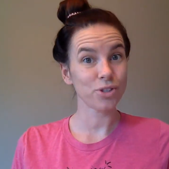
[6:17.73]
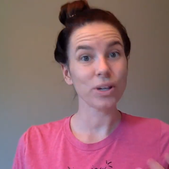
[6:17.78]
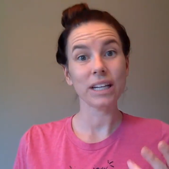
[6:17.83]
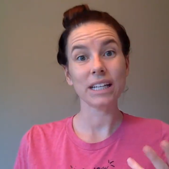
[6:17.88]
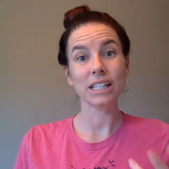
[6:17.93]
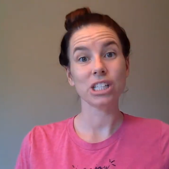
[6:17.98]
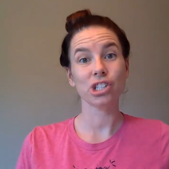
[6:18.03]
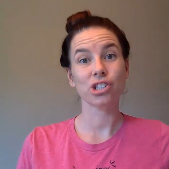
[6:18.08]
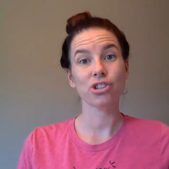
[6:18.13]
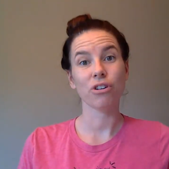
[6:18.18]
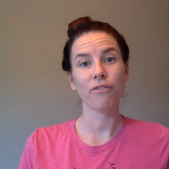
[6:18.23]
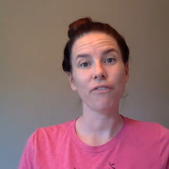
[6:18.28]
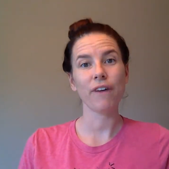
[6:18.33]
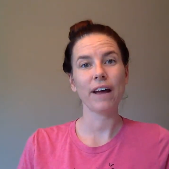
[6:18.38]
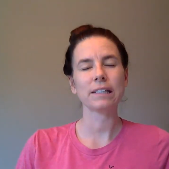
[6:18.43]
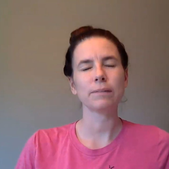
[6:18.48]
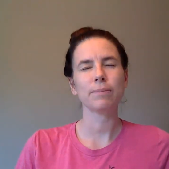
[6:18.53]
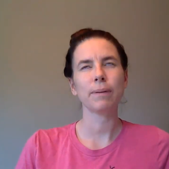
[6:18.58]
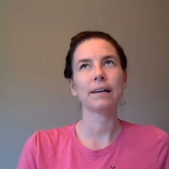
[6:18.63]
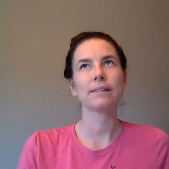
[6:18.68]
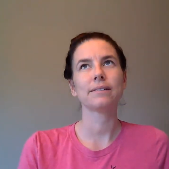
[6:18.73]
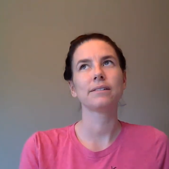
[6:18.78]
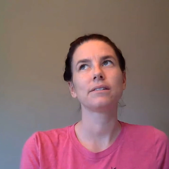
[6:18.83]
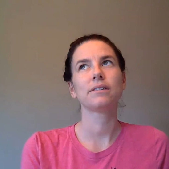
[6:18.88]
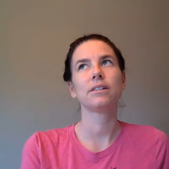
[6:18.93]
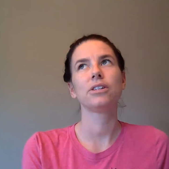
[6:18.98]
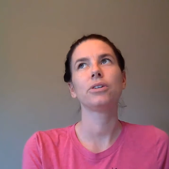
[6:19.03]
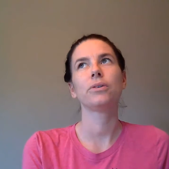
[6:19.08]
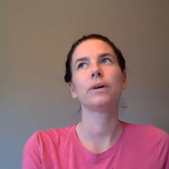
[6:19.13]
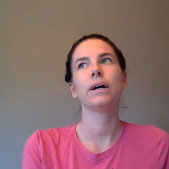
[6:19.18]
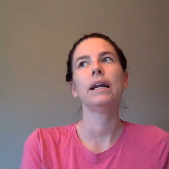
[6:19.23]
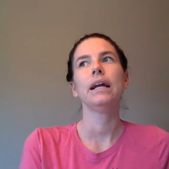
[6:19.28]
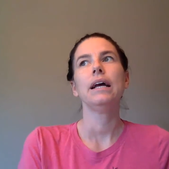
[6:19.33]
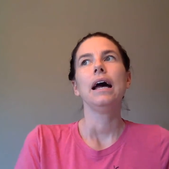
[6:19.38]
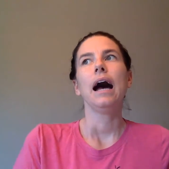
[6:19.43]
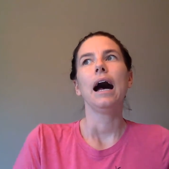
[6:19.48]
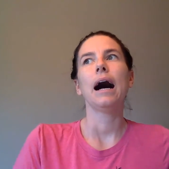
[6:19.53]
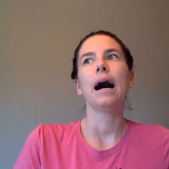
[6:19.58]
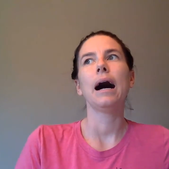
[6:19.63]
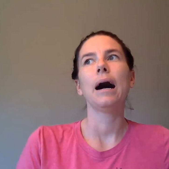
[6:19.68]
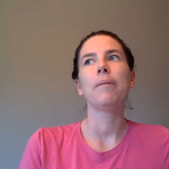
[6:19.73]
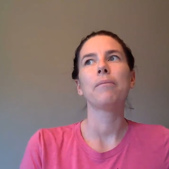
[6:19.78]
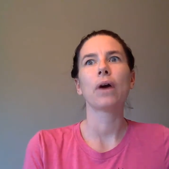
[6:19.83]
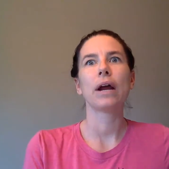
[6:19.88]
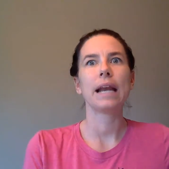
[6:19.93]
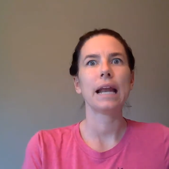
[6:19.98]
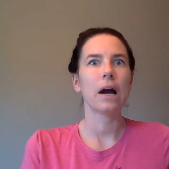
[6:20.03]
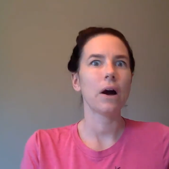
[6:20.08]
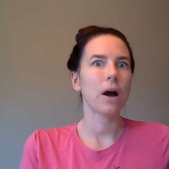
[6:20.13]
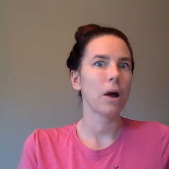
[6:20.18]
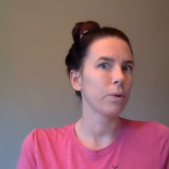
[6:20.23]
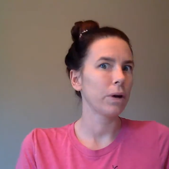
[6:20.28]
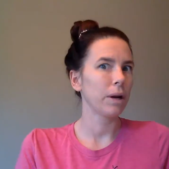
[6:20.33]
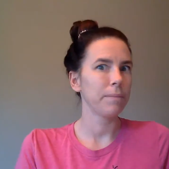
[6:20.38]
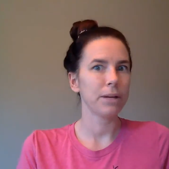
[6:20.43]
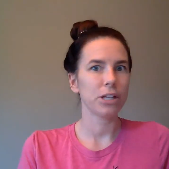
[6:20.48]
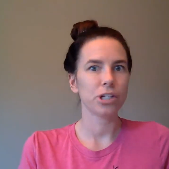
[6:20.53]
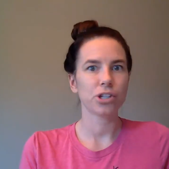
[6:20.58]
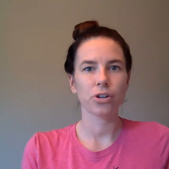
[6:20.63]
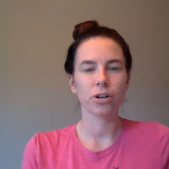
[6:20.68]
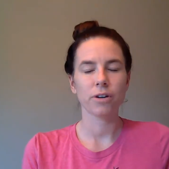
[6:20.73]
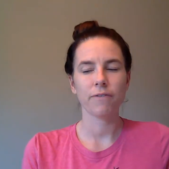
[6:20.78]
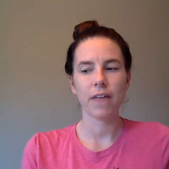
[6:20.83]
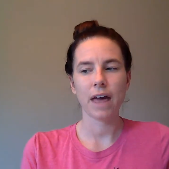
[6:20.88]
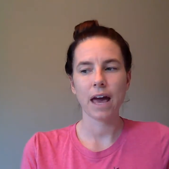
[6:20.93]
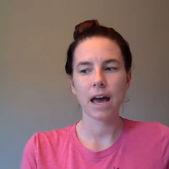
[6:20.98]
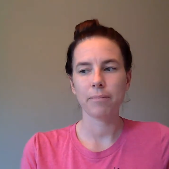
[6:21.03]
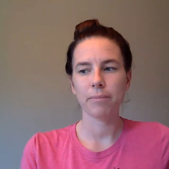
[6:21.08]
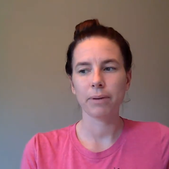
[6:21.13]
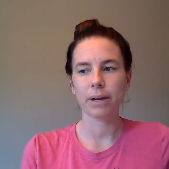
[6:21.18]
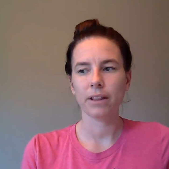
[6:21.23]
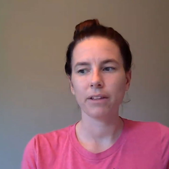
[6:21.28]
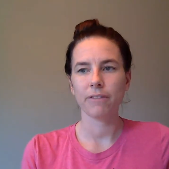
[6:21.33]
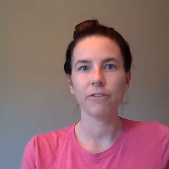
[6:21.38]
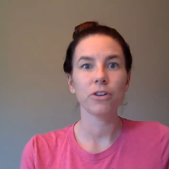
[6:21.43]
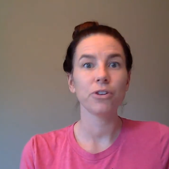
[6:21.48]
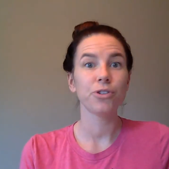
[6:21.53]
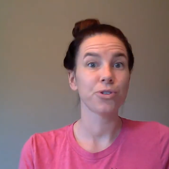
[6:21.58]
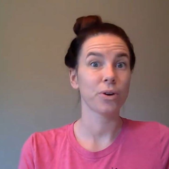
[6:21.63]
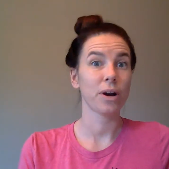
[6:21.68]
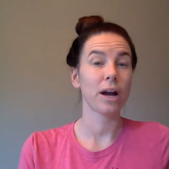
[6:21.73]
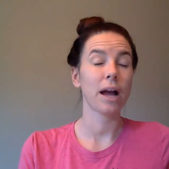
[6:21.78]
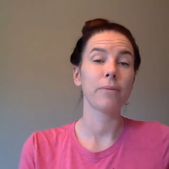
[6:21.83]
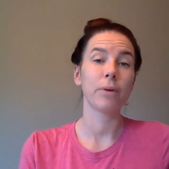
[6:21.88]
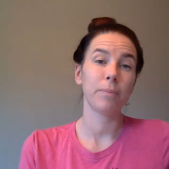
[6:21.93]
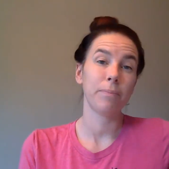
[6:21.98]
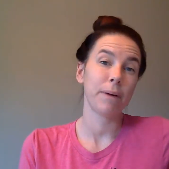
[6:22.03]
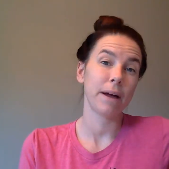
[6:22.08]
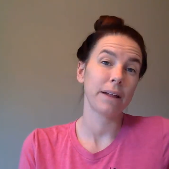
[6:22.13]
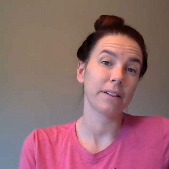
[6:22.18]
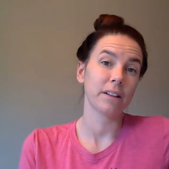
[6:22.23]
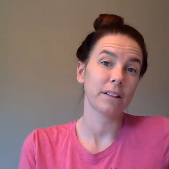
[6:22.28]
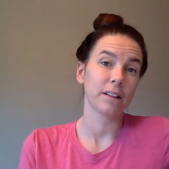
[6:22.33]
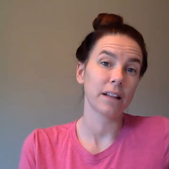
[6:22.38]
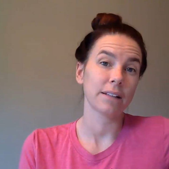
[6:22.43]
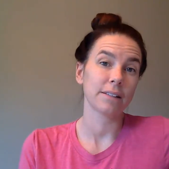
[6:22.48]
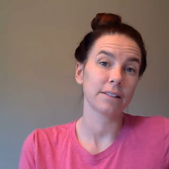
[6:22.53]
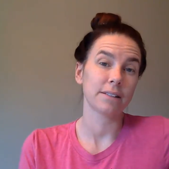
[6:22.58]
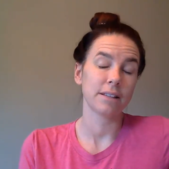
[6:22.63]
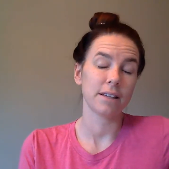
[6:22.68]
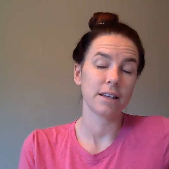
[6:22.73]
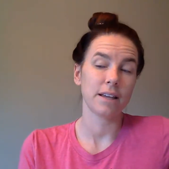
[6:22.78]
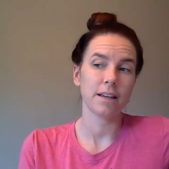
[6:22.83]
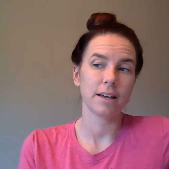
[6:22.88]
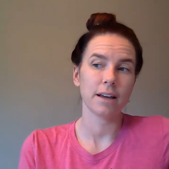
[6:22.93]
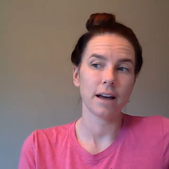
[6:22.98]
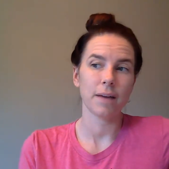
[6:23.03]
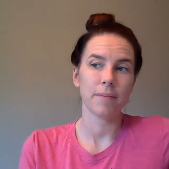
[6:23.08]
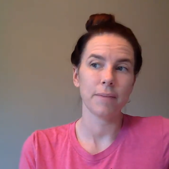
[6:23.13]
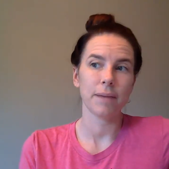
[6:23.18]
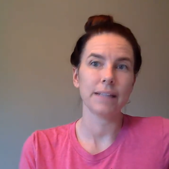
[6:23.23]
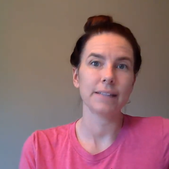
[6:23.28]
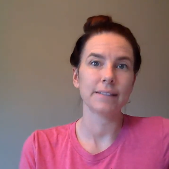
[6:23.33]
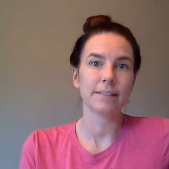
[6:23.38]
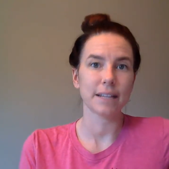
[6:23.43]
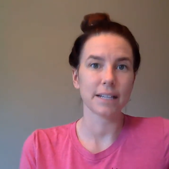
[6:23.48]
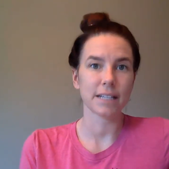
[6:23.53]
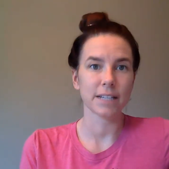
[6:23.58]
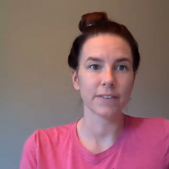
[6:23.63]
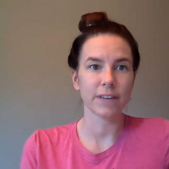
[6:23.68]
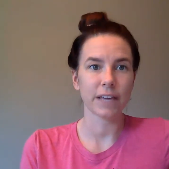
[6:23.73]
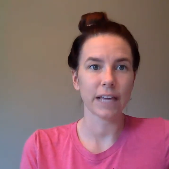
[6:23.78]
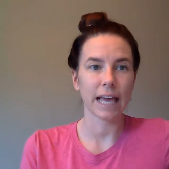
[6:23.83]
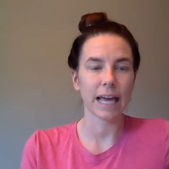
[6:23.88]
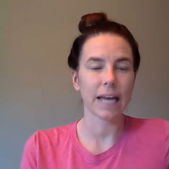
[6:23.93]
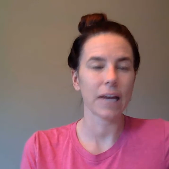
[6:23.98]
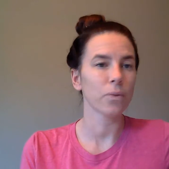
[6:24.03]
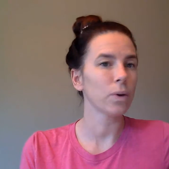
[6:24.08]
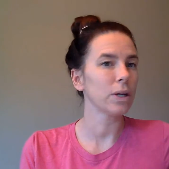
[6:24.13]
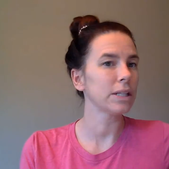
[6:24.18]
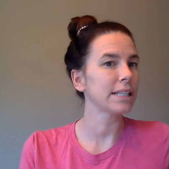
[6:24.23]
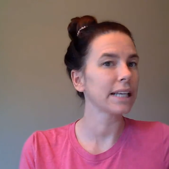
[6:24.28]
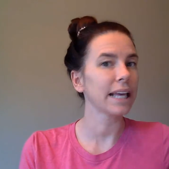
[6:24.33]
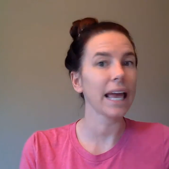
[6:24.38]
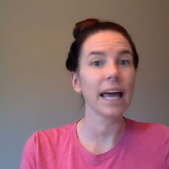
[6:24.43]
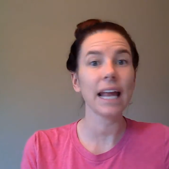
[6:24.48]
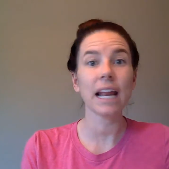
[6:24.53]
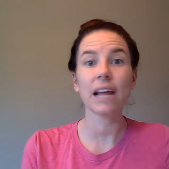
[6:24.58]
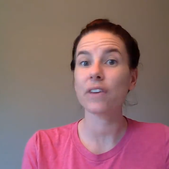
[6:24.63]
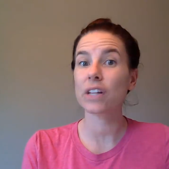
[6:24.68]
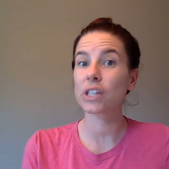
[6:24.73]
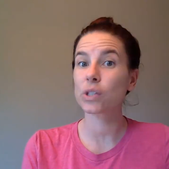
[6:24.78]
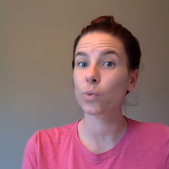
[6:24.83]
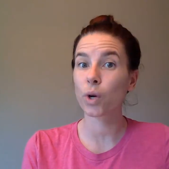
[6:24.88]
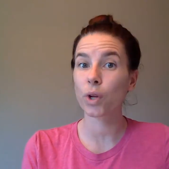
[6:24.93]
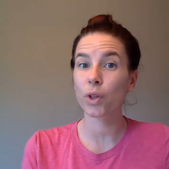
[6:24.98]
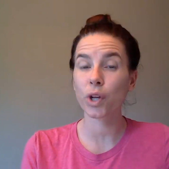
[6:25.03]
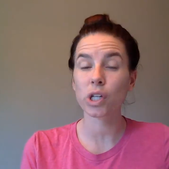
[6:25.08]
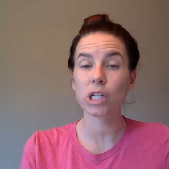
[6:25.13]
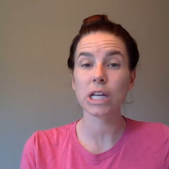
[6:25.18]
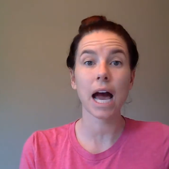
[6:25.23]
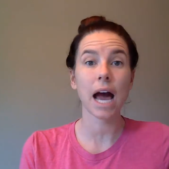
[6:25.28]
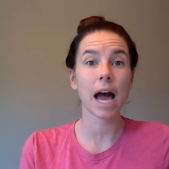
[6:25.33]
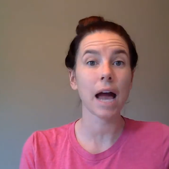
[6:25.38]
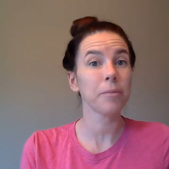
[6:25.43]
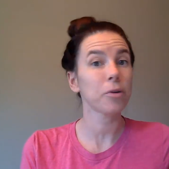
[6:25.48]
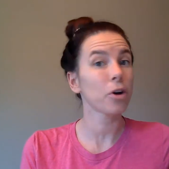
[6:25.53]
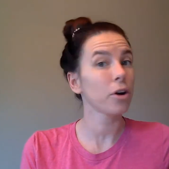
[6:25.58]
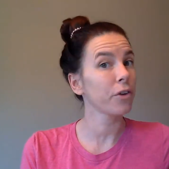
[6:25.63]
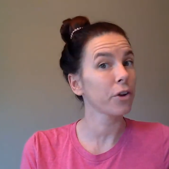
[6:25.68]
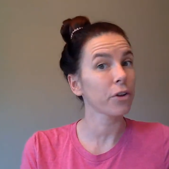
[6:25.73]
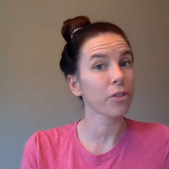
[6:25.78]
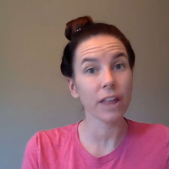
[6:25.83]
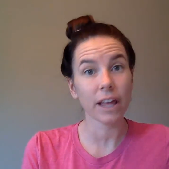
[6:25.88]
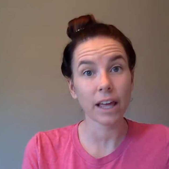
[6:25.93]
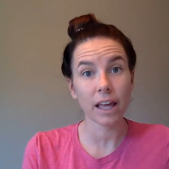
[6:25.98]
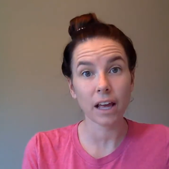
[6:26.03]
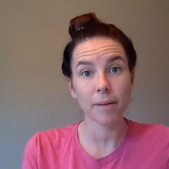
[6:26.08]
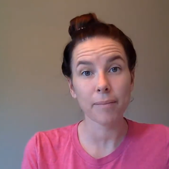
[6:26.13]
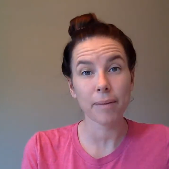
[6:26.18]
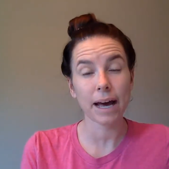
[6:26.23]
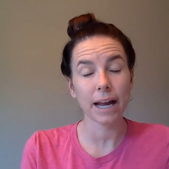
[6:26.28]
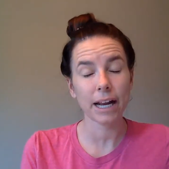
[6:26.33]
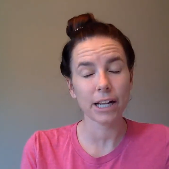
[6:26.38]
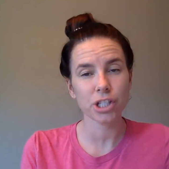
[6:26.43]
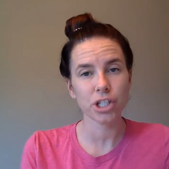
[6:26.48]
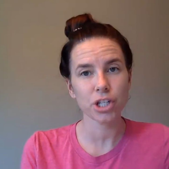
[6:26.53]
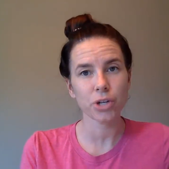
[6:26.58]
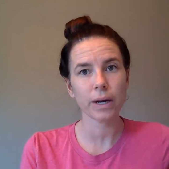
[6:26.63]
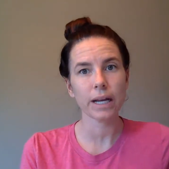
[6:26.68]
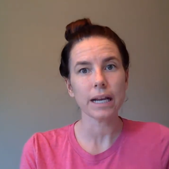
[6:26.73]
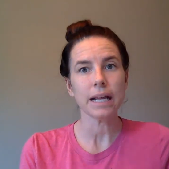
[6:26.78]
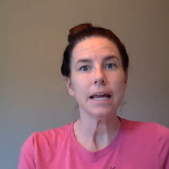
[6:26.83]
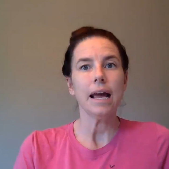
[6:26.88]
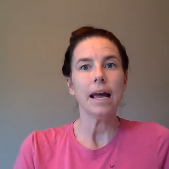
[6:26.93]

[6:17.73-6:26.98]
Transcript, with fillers: You get additional fast passes to do it. Um, right now, I wouldn't be sure of that, but in the future, I would bet that that's the um, incentive again. Once again, if it's worth your time or if you're thinking about it, do it.